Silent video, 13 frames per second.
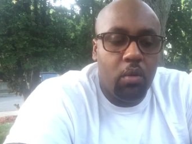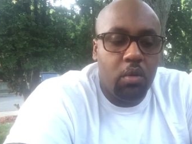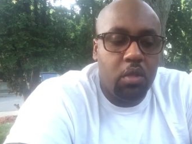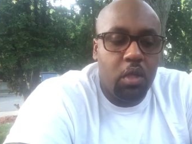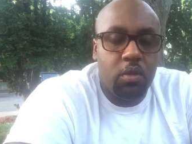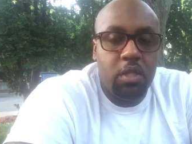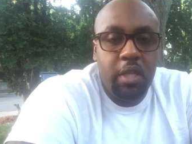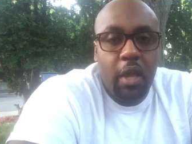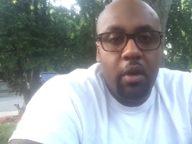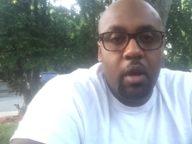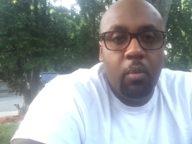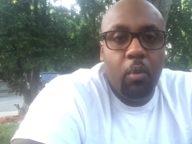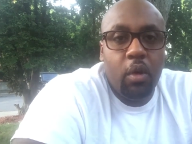So
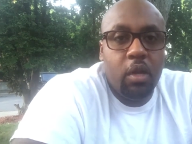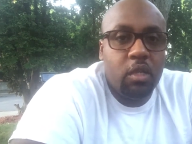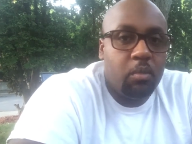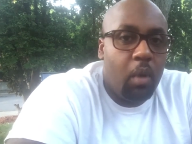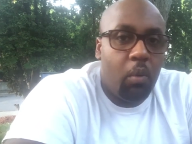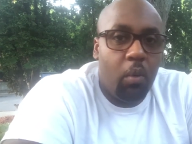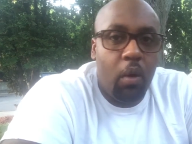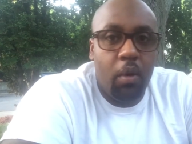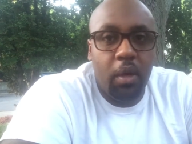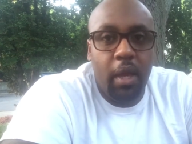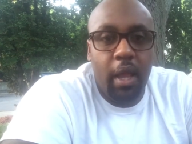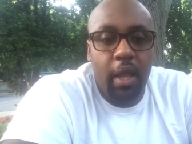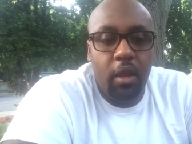Saturday morning is my
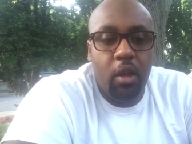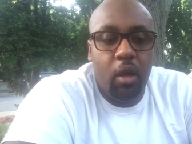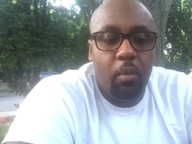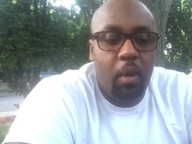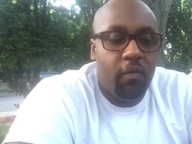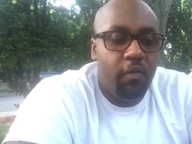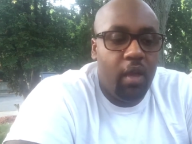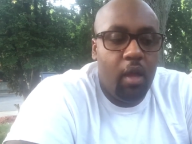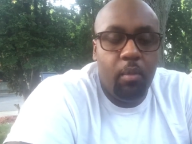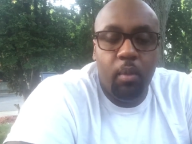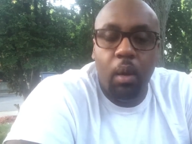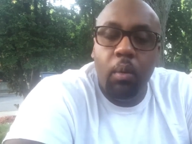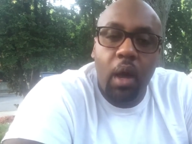work day. My
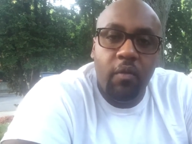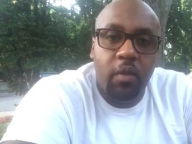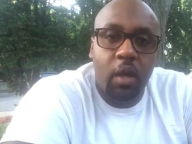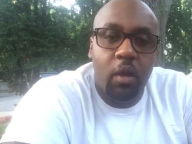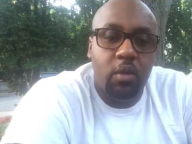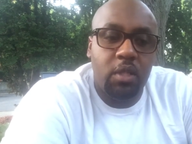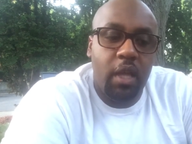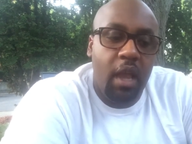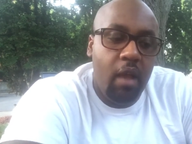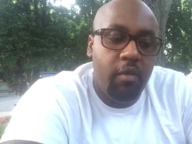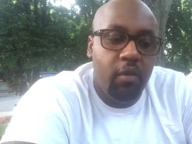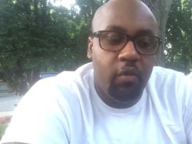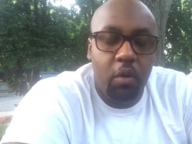family, my wife knows that
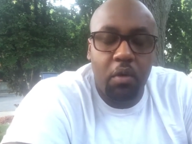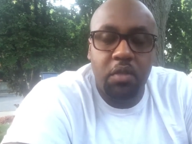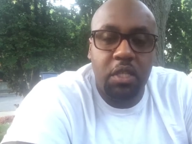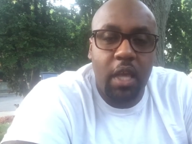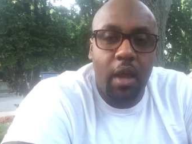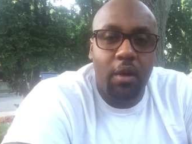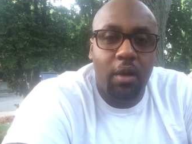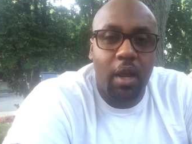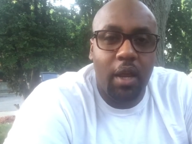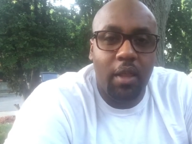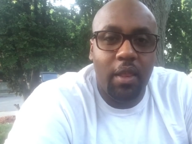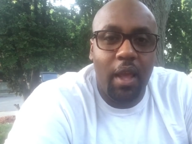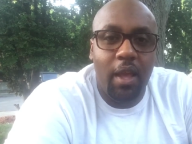every fourth
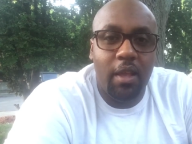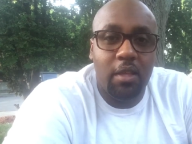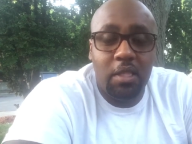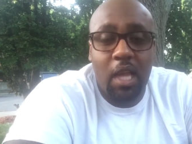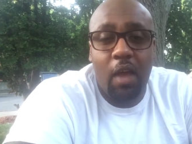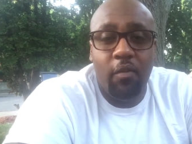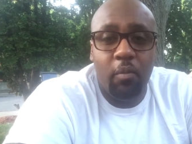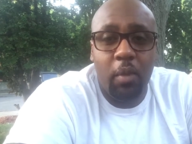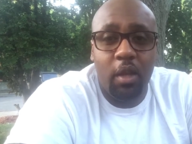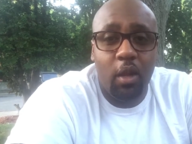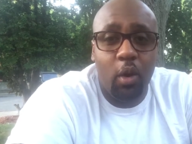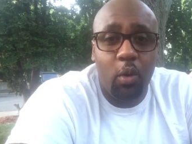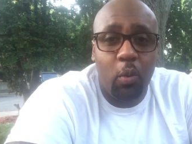Saturday that it's time for me
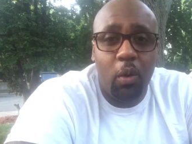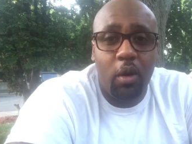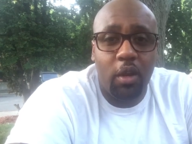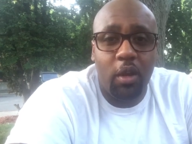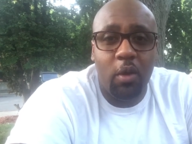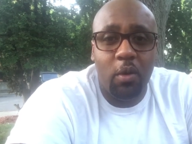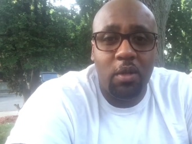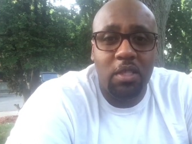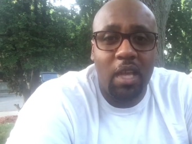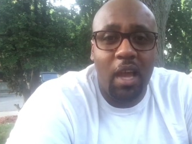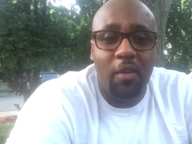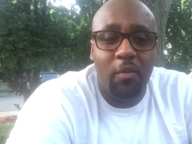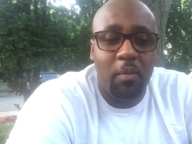to go to work. It's
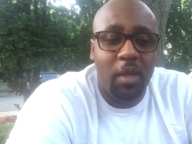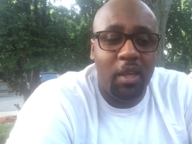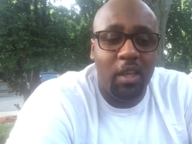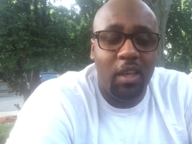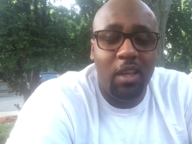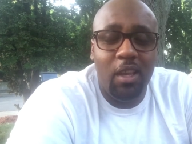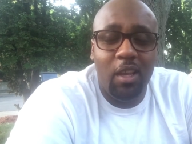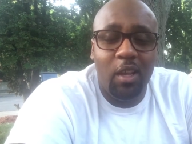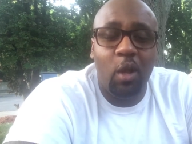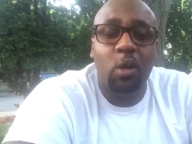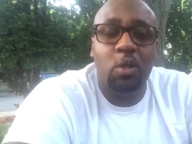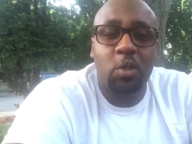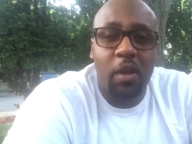time for me to
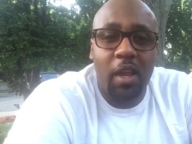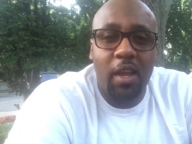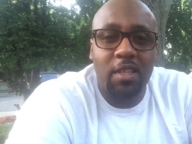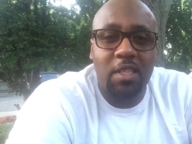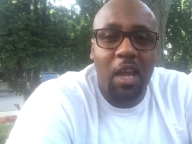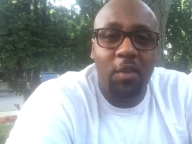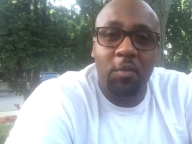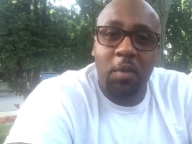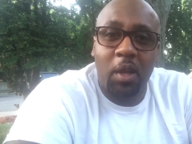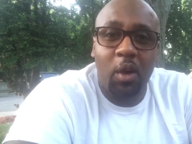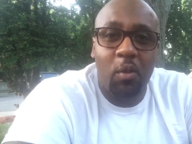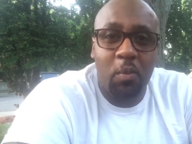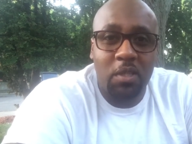go train. It's time for me
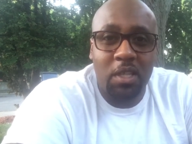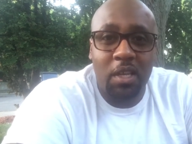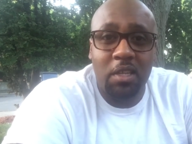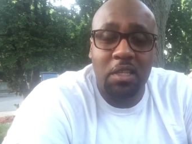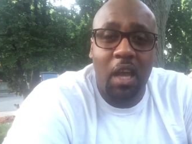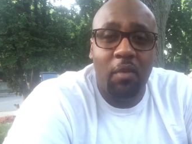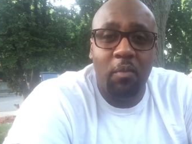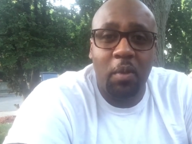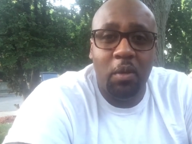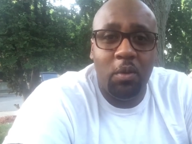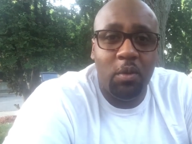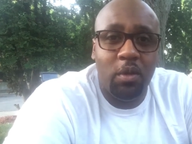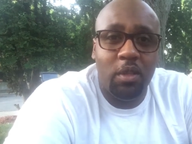to go present. It's time for me
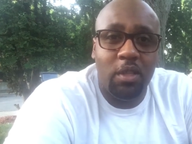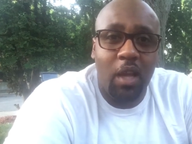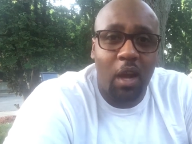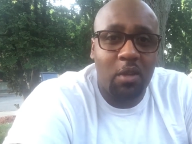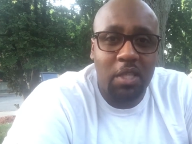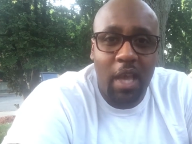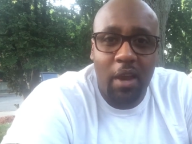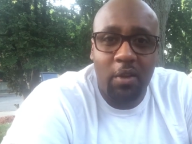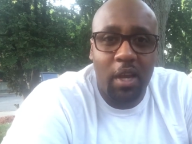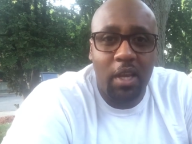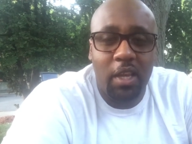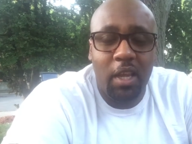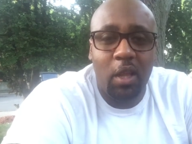to do our
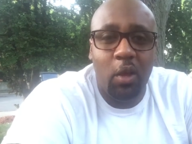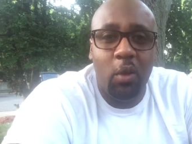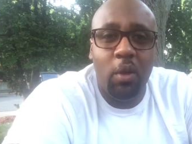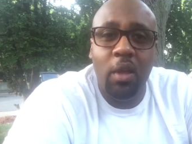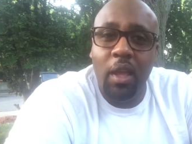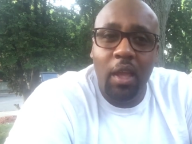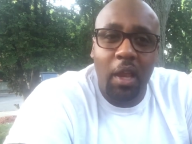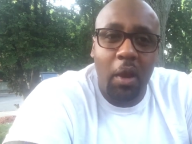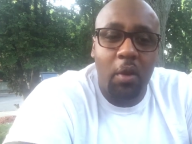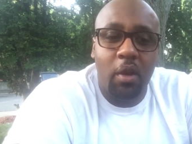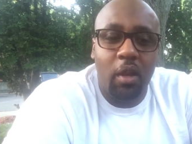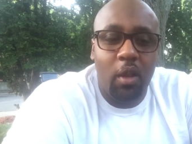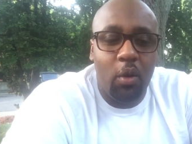Saturday deal here
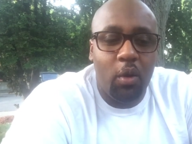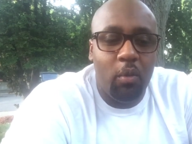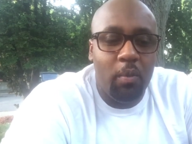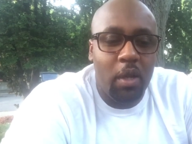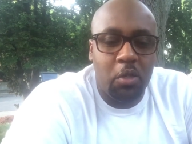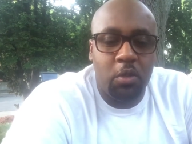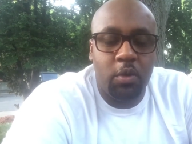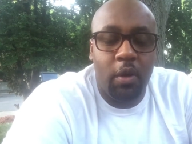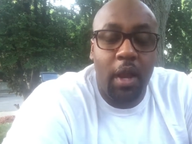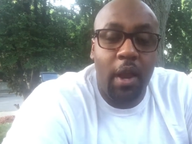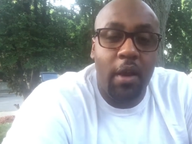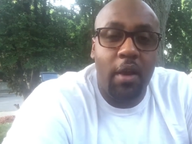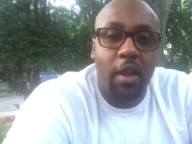in the local Metro
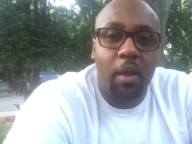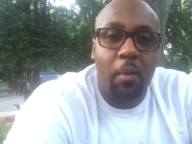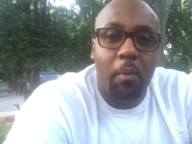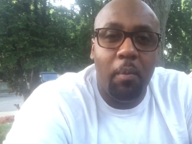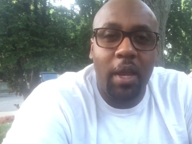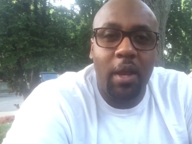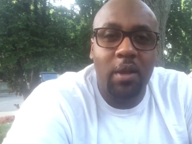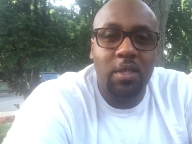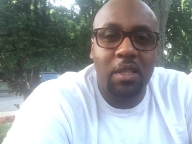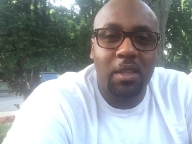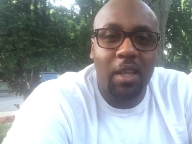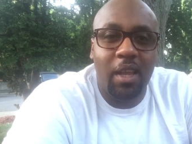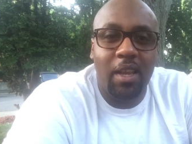Detroit area. But here's
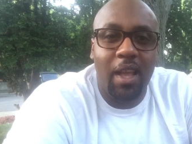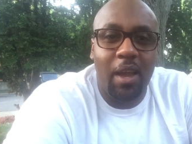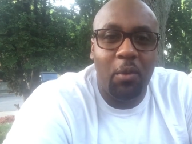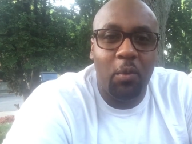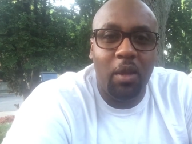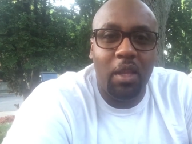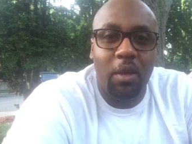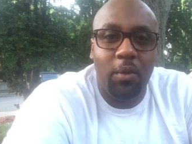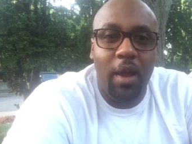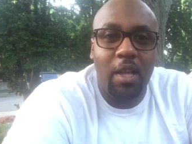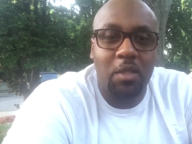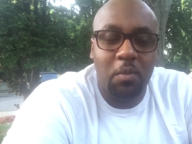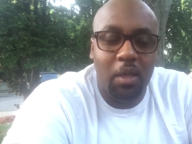the thing that really
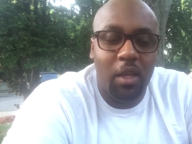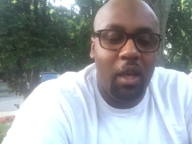cracks me